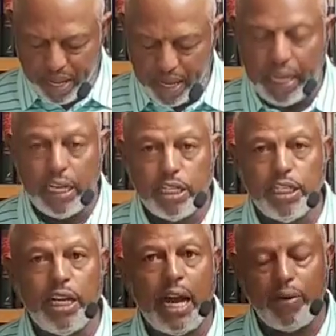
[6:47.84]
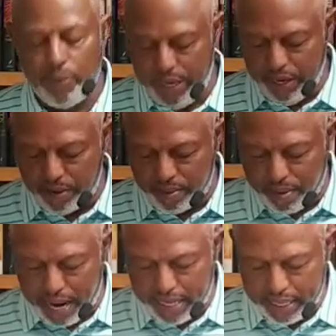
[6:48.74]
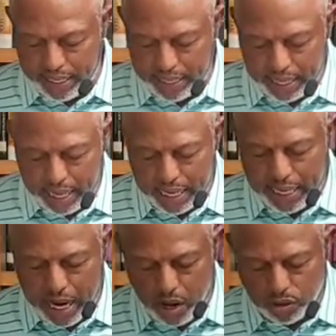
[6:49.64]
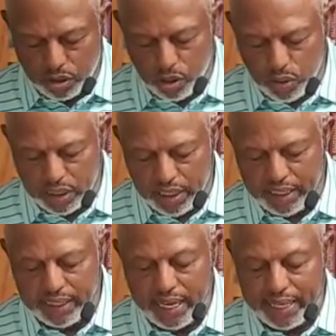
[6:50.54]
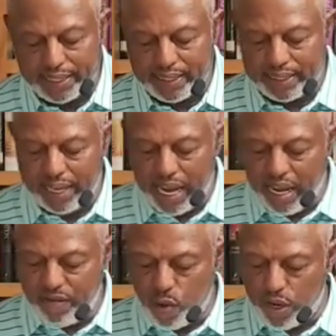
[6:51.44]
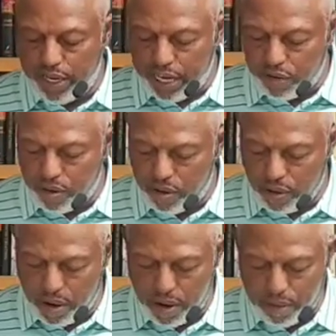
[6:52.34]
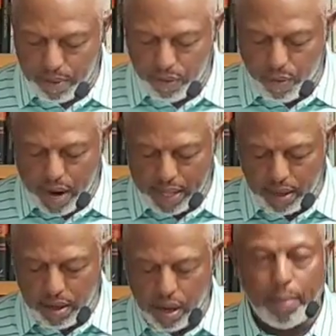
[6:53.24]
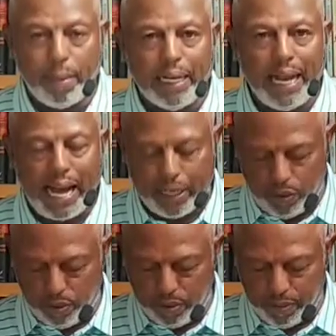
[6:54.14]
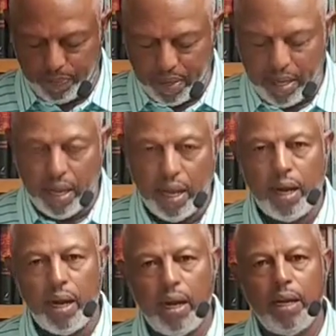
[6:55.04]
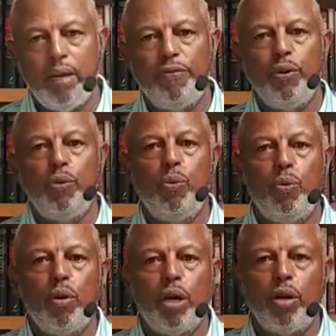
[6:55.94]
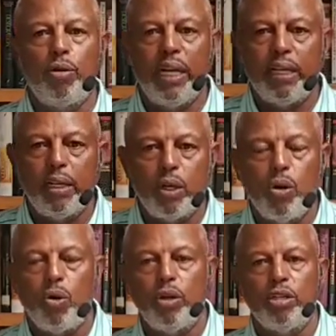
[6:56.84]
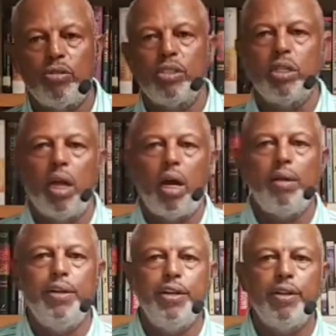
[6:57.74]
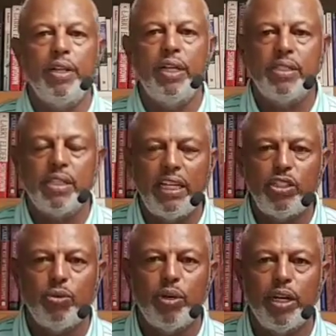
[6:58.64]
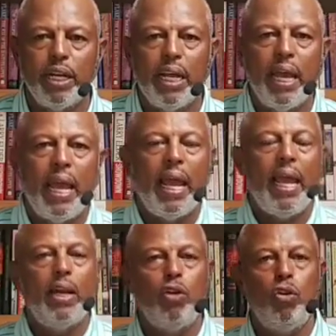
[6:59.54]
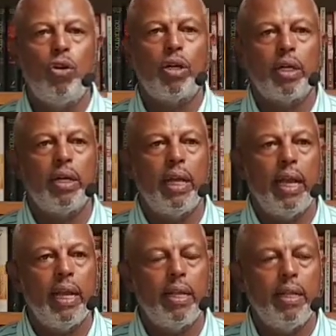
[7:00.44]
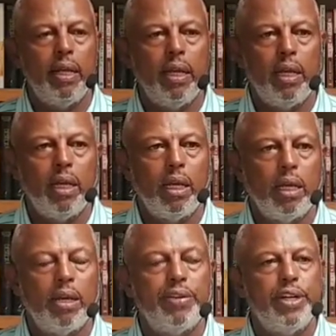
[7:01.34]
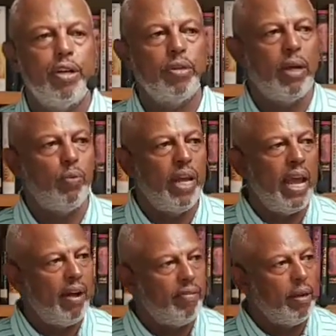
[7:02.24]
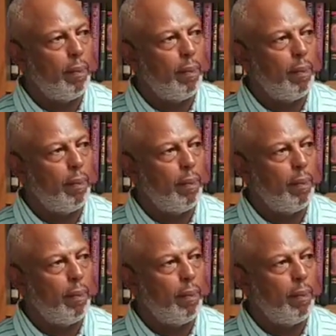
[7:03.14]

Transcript: and he could not read or write and he also was listed as a slave or a Negro, but rather a mulatto. Uh, if you go down the corridors uh, near the sanctuary and look in the curio that we have the